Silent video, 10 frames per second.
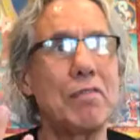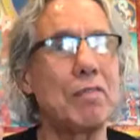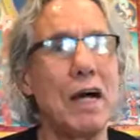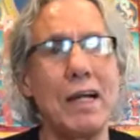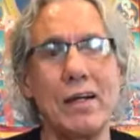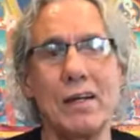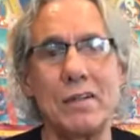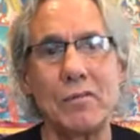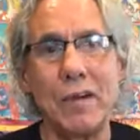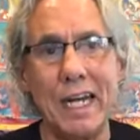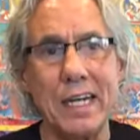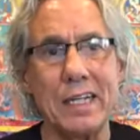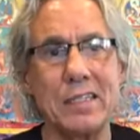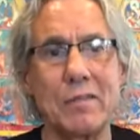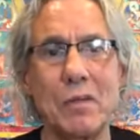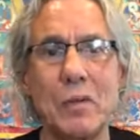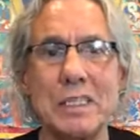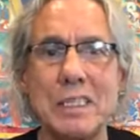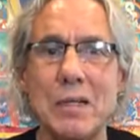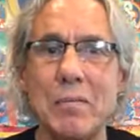fire, the radiant of her
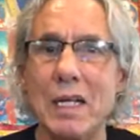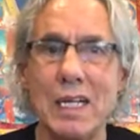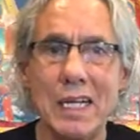wisdom,